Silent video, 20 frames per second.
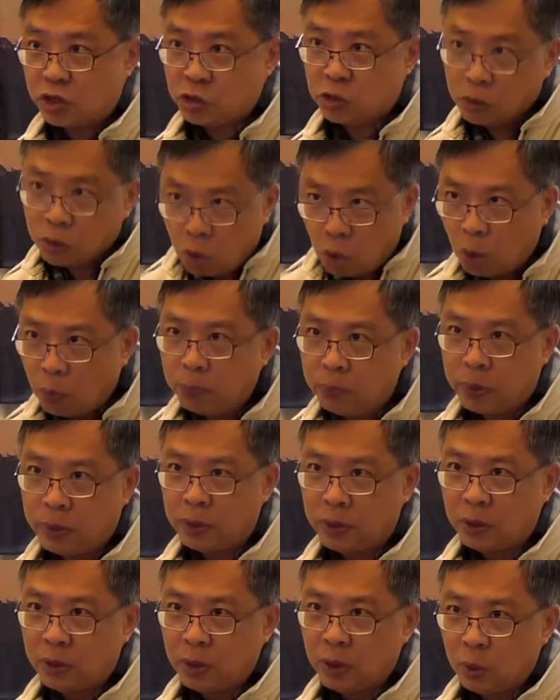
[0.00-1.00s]
to cope
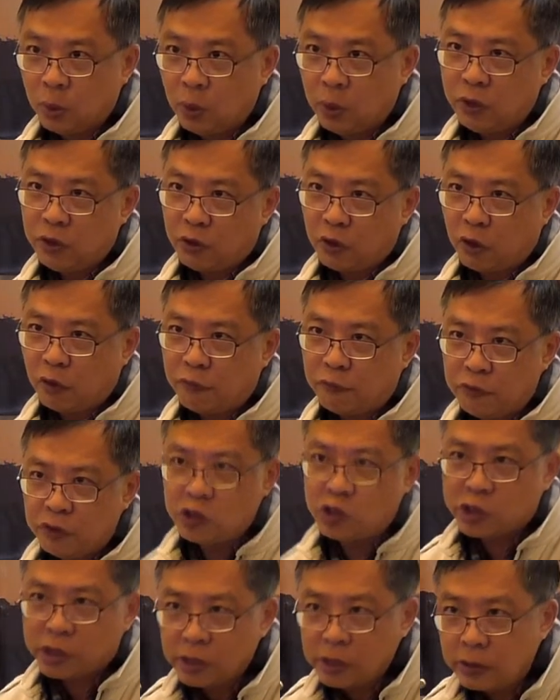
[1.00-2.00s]
with your
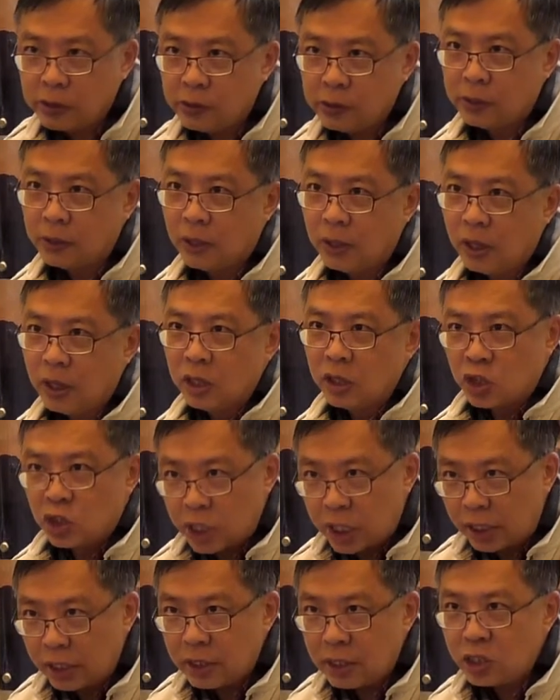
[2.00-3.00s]
physical
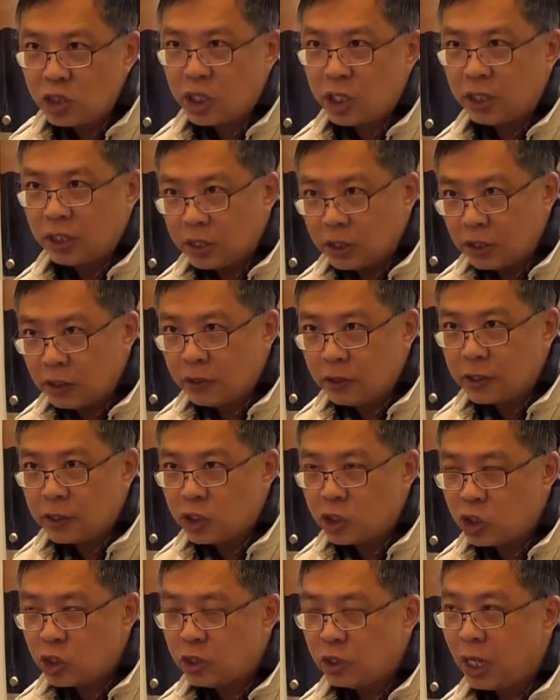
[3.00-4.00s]
sickness and
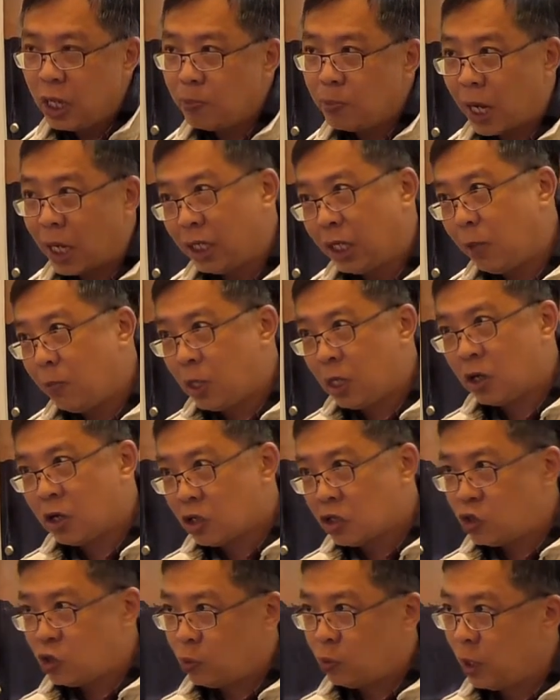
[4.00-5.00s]
illness day by day.
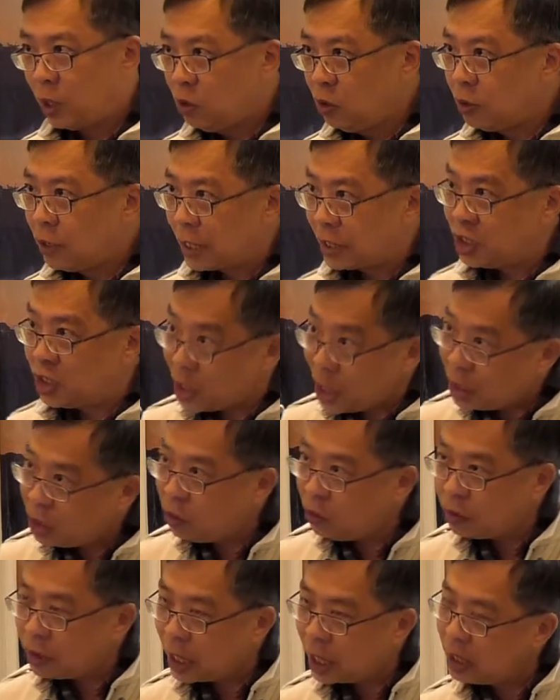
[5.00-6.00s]
Because when you get
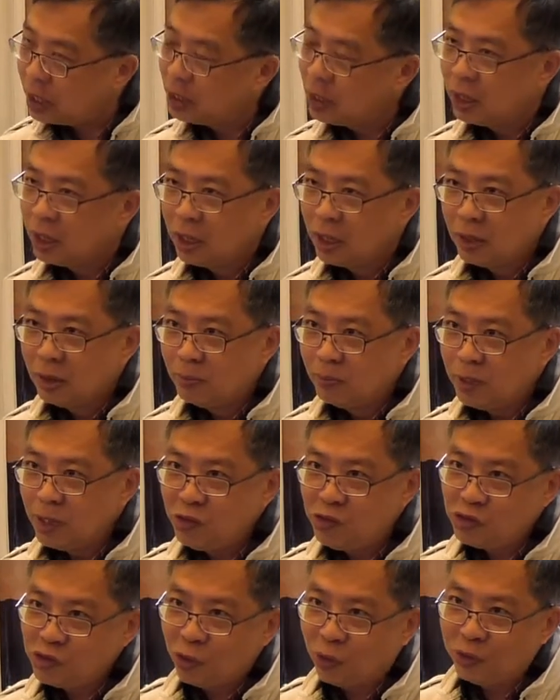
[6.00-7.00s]
sick, you can
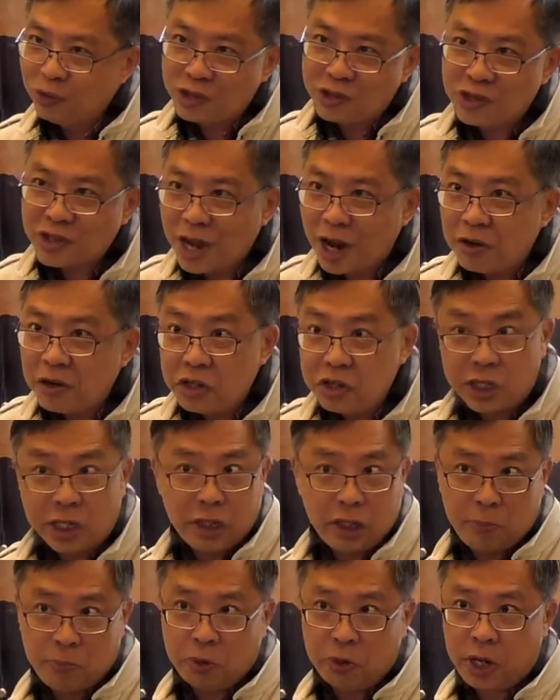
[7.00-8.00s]
be so discouraged
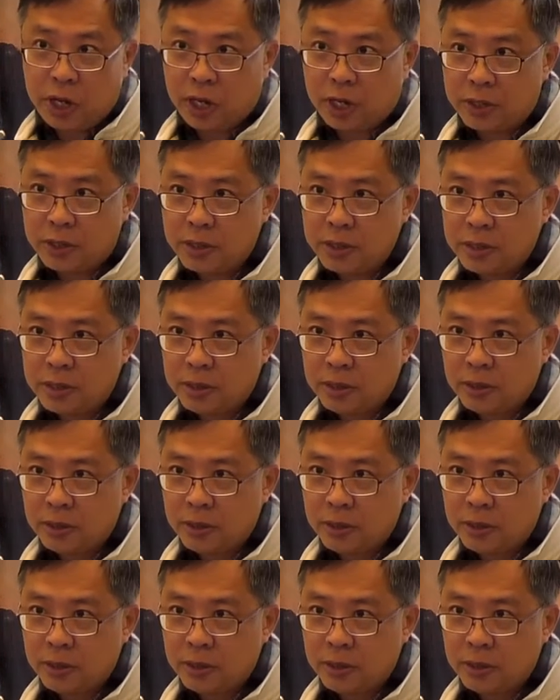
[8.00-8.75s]
and depressed.